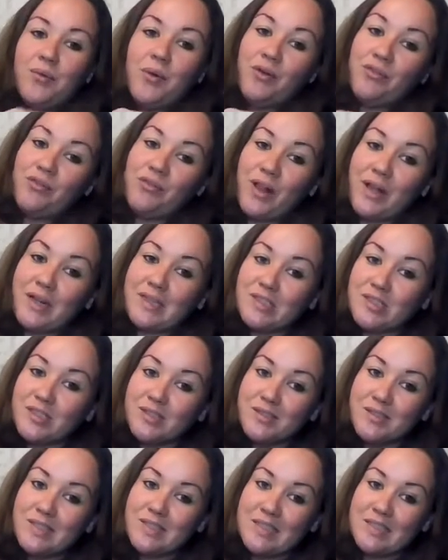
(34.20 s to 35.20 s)

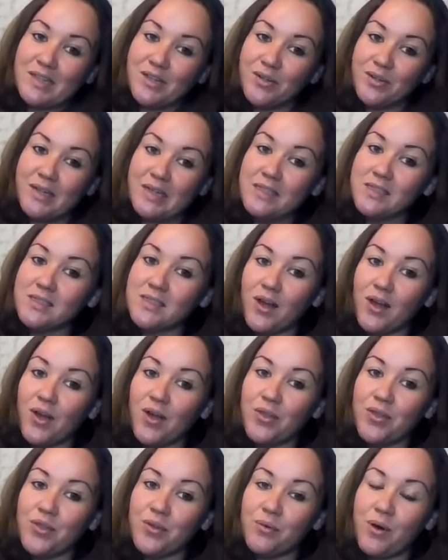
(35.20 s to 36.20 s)
Reflection series
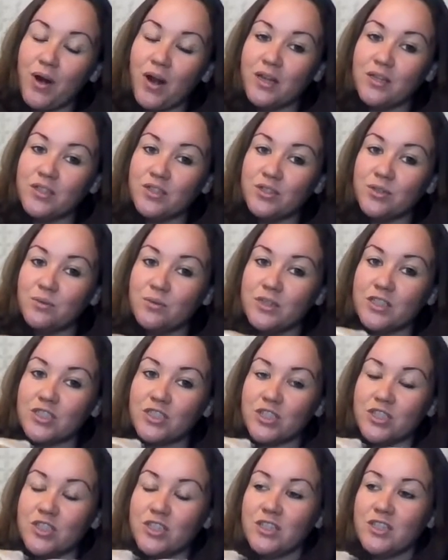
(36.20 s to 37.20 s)
on the Raw
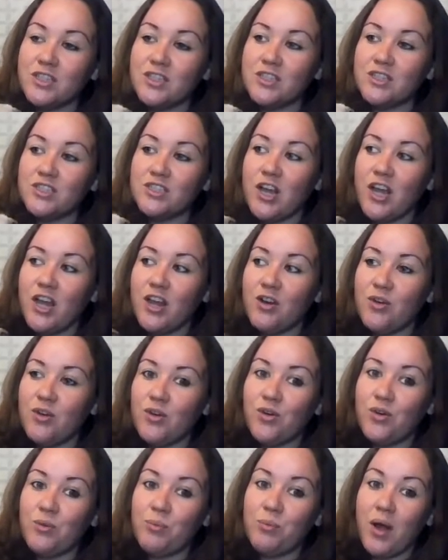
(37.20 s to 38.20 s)
Intuition
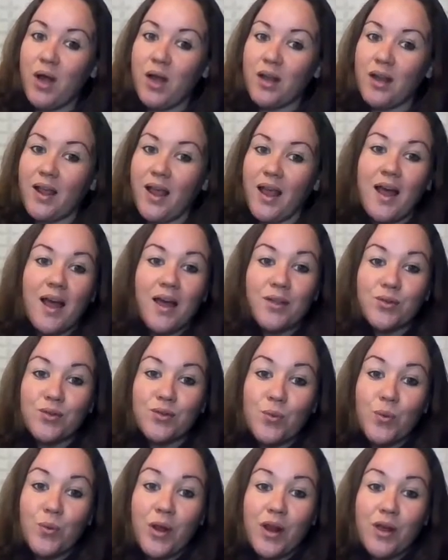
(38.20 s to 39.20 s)
channel,
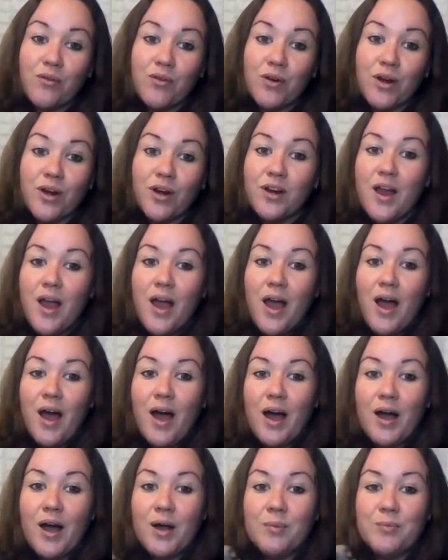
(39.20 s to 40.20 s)
podcast,
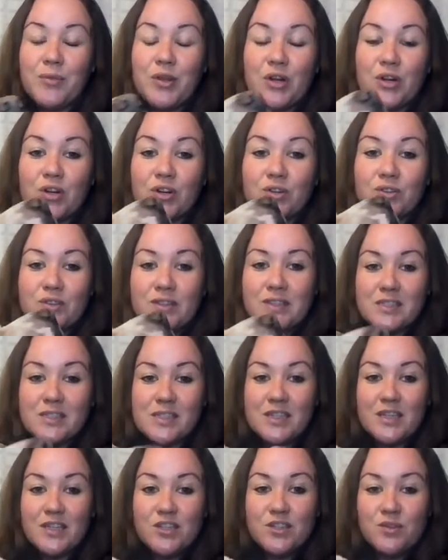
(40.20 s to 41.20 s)
whatever you're
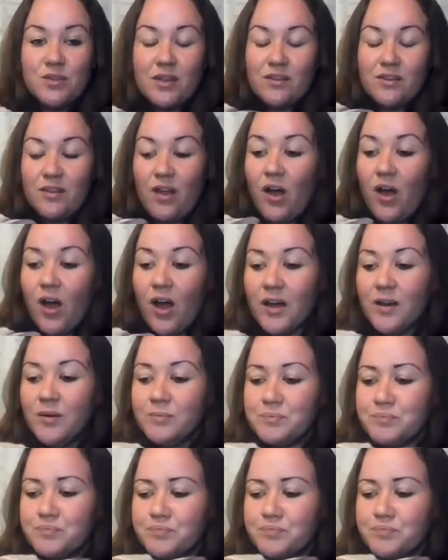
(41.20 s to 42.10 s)
listening to this on.